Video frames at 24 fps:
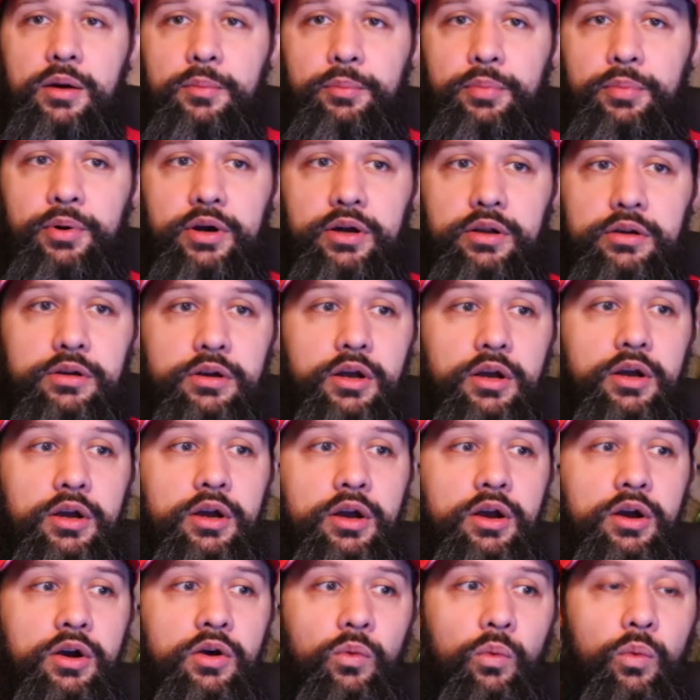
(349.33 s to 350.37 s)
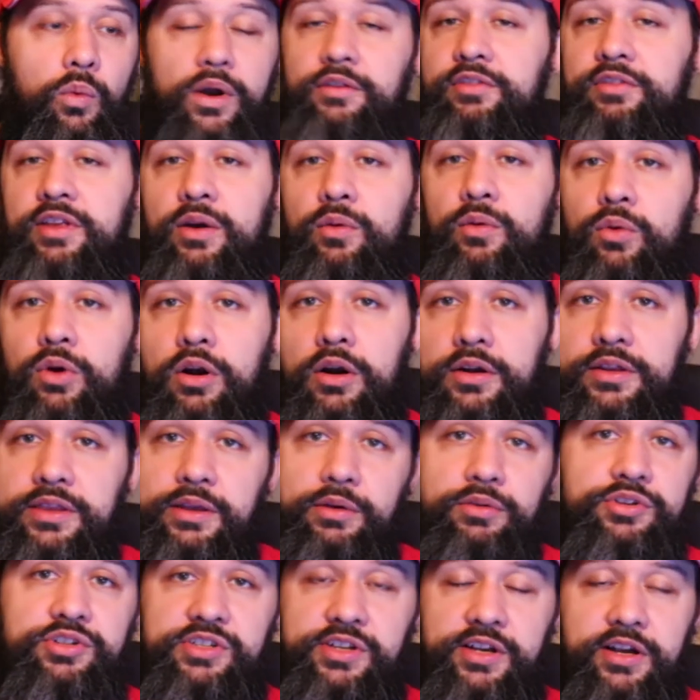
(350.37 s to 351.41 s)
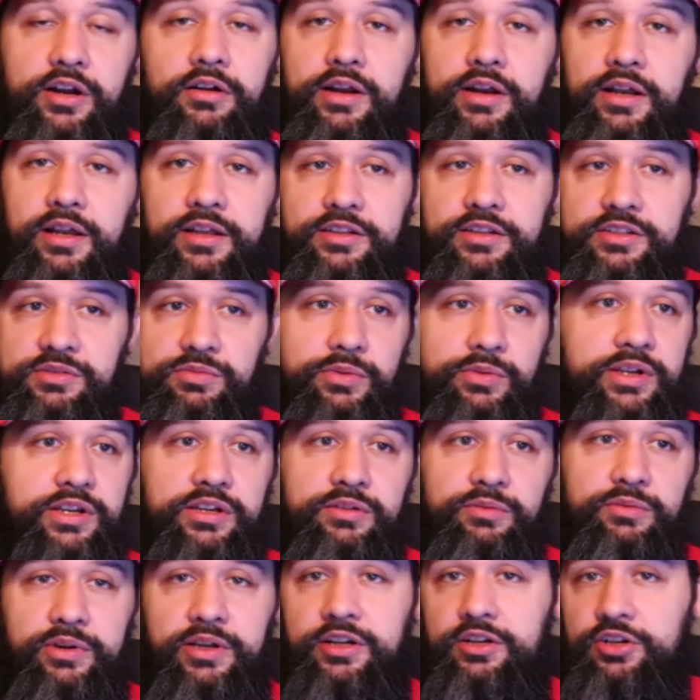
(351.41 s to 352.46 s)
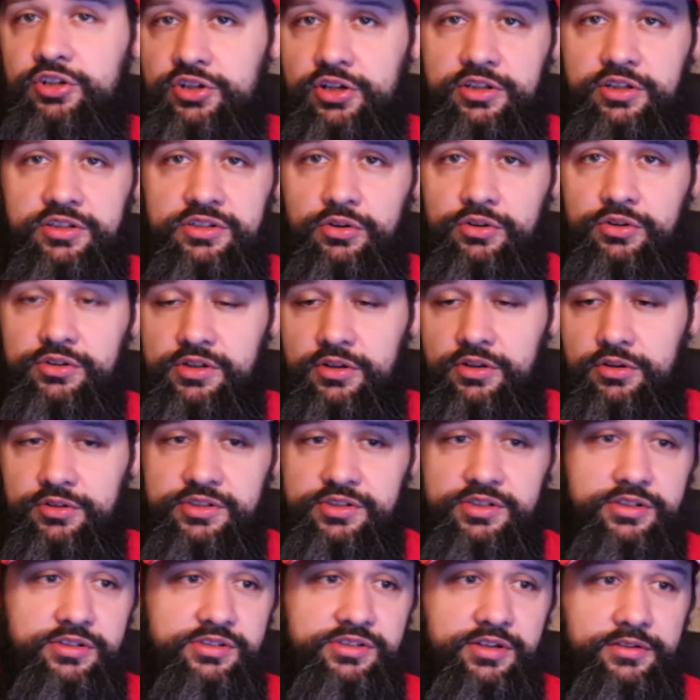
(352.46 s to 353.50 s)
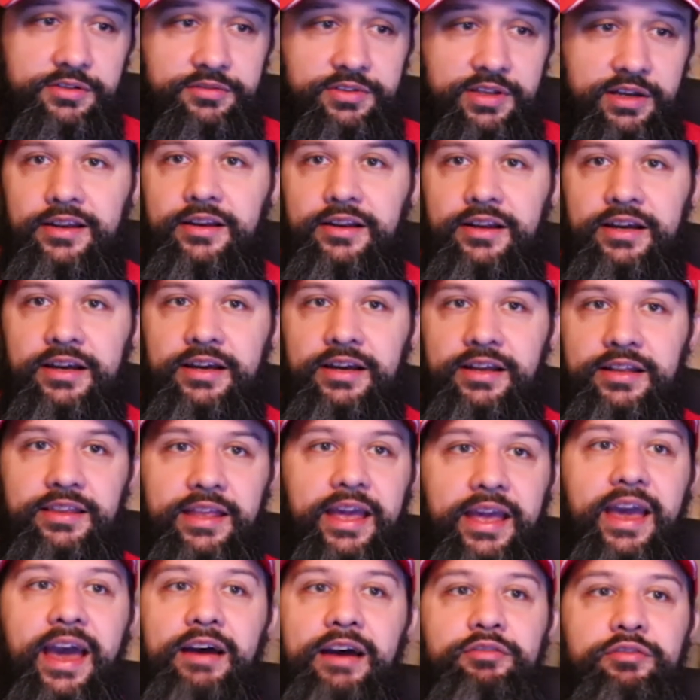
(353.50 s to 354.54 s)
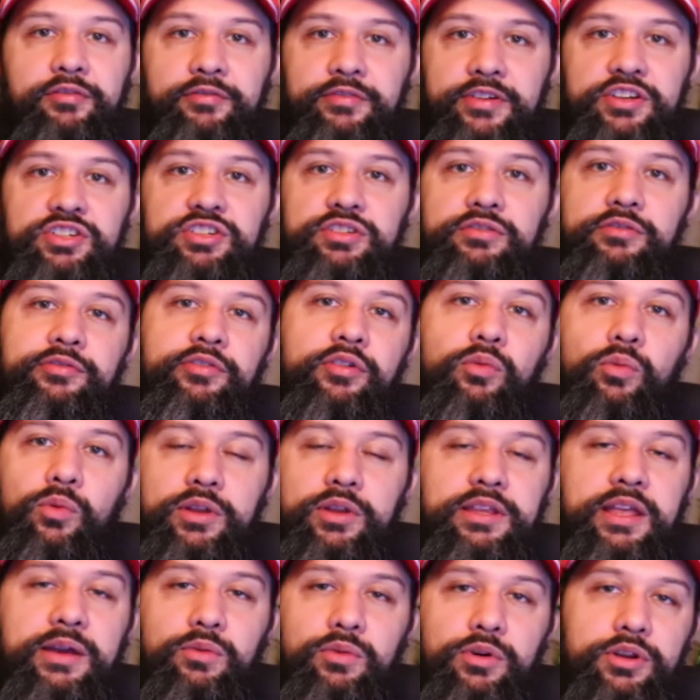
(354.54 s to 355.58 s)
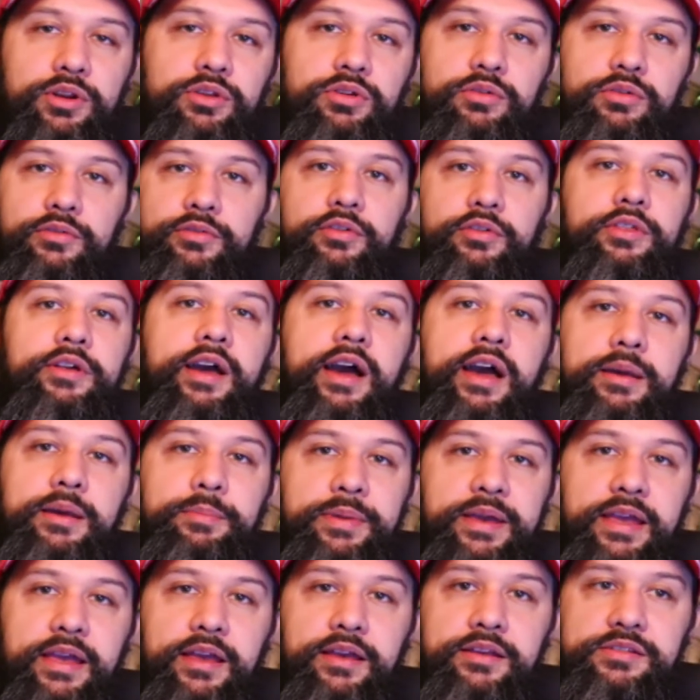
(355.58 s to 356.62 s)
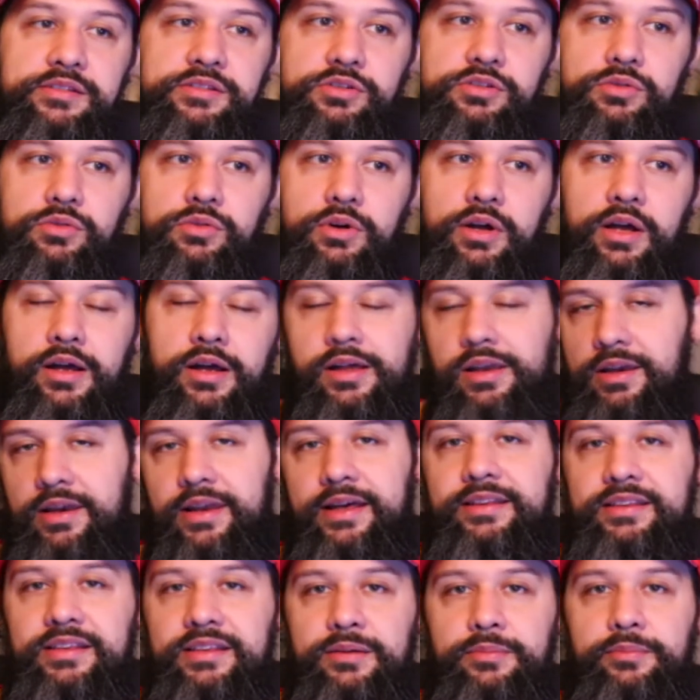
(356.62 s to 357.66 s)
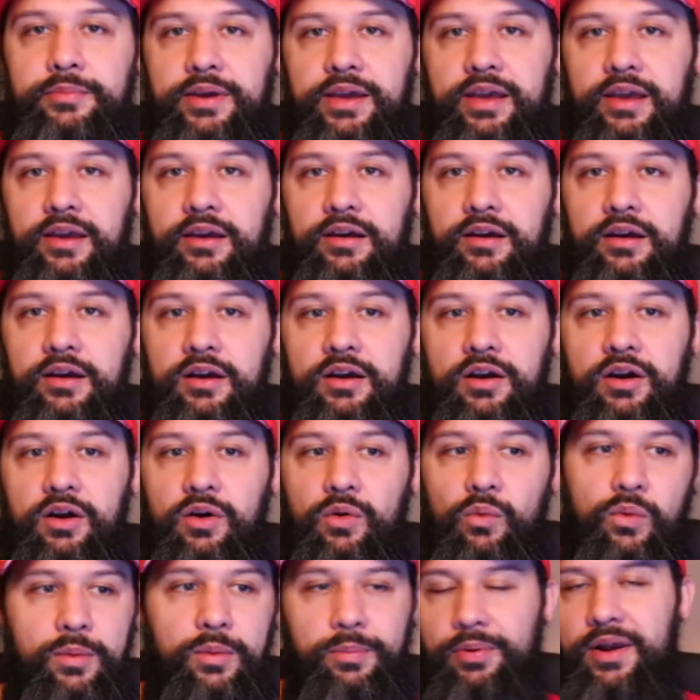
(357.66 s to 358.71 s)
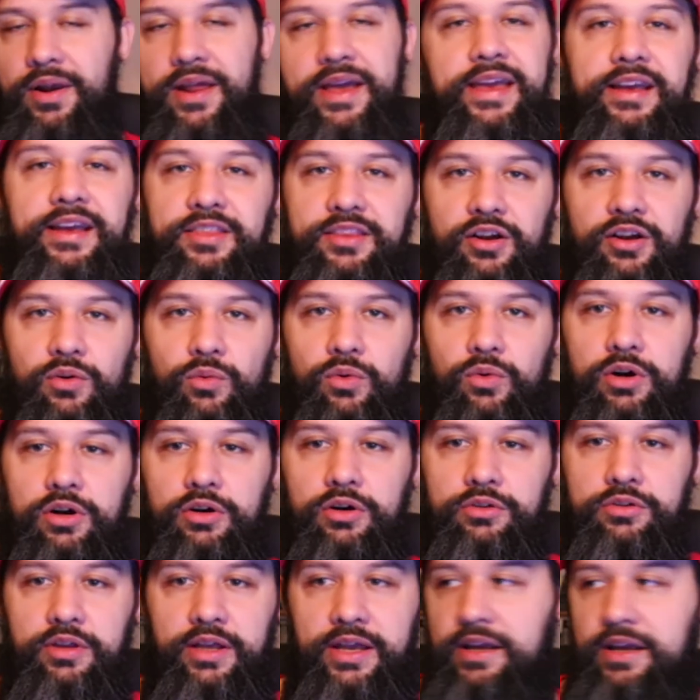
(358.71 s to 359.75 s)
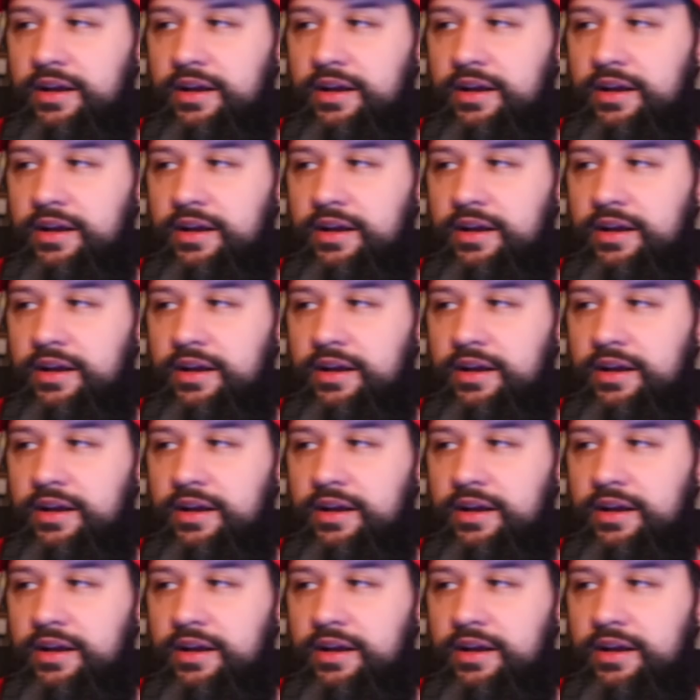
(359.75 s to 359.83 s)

But what if they were, and they were just like, all right, we need to shut all this other stuff down. They have a vision for what they want to do for their IP, so let them be. We're playing in their world. They could